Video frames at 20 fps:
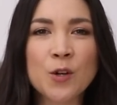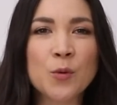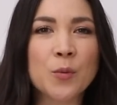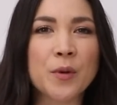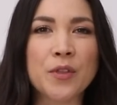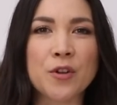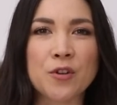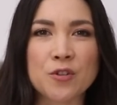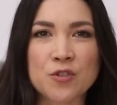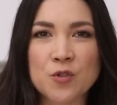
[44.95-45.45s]

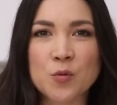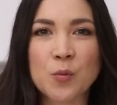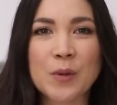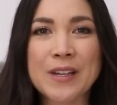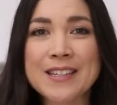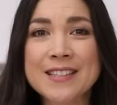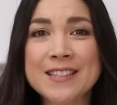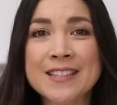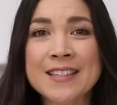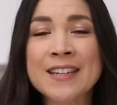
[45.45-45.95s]
with your
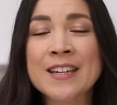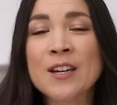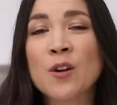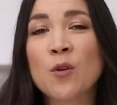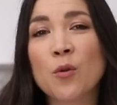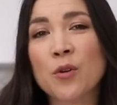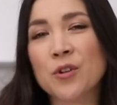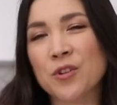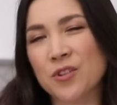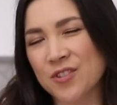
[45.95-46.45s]
sweet
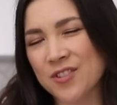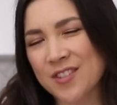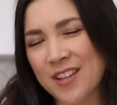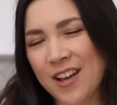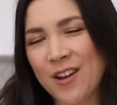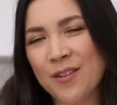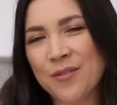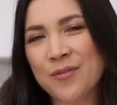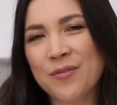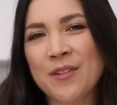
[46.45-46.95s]
or
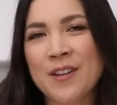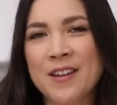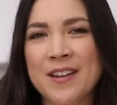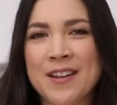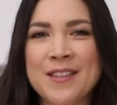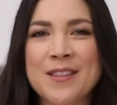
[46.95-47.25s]
yourself.